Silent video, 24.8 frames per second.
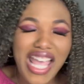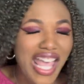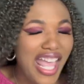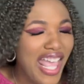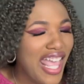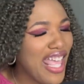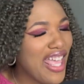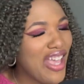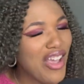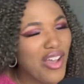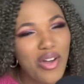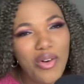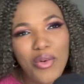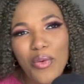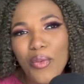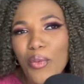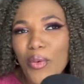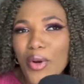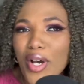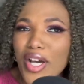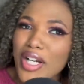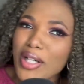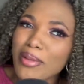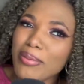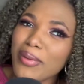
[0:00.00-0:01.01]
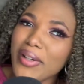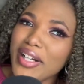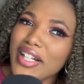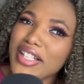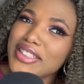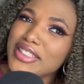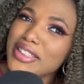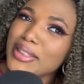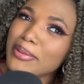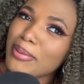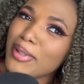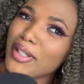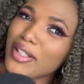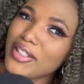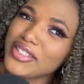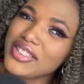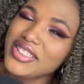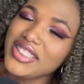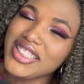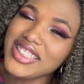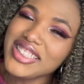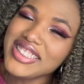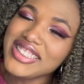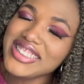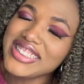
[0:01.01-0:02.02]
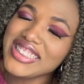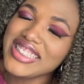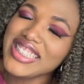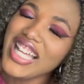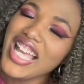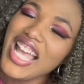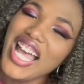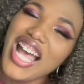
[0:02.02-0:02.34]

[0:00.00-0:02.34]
And what a brand to purchase.